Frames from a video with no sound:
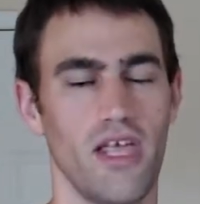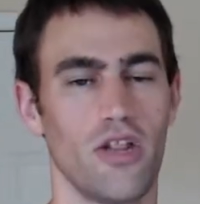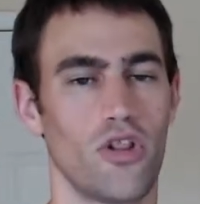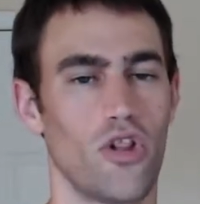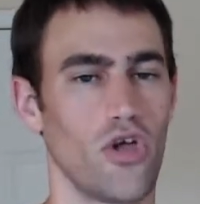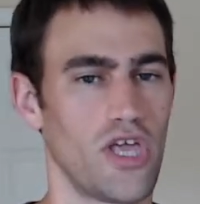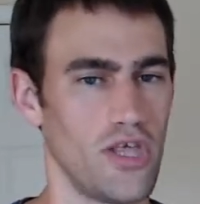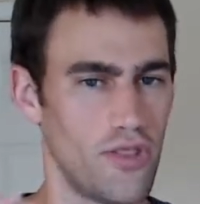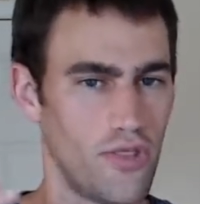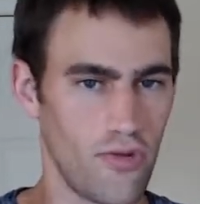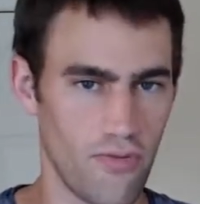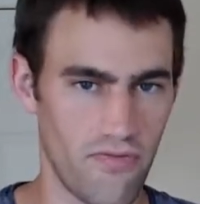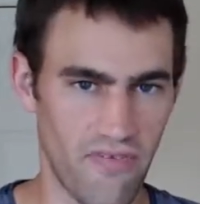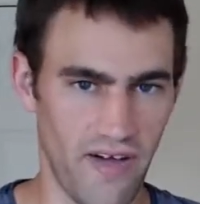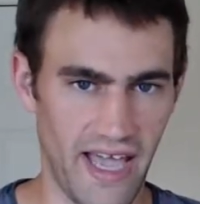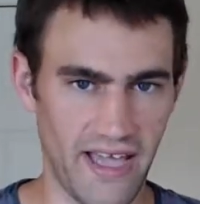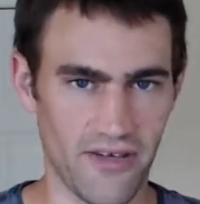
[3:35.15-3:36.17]
looking through
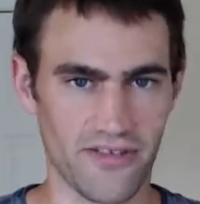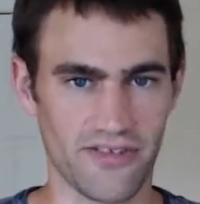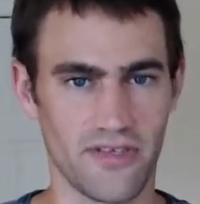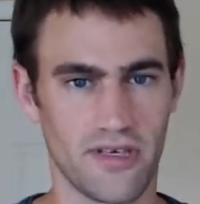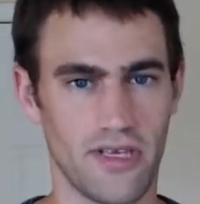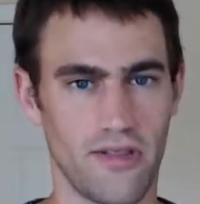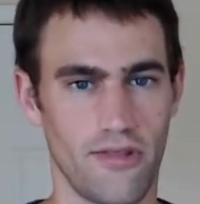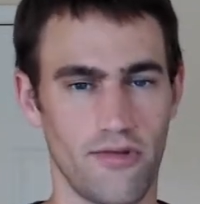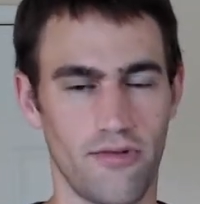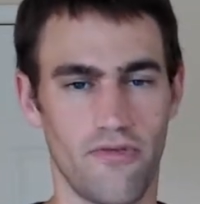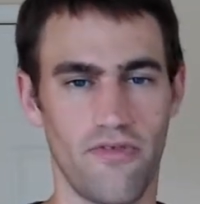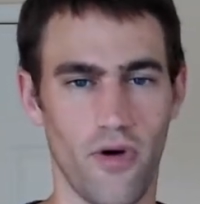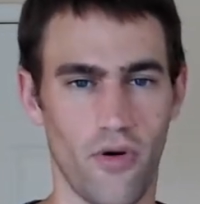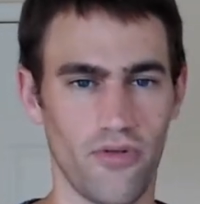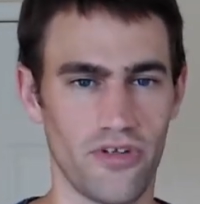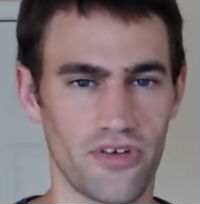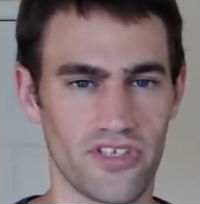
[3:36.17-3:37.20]
files, looking through
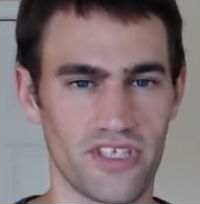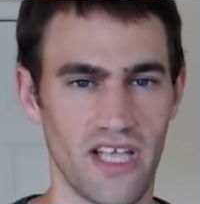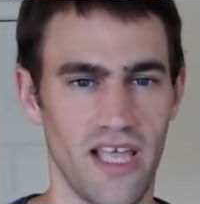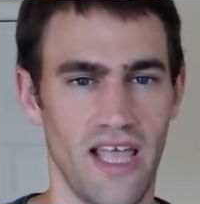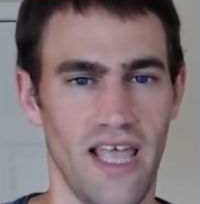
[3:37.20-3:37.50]
folders,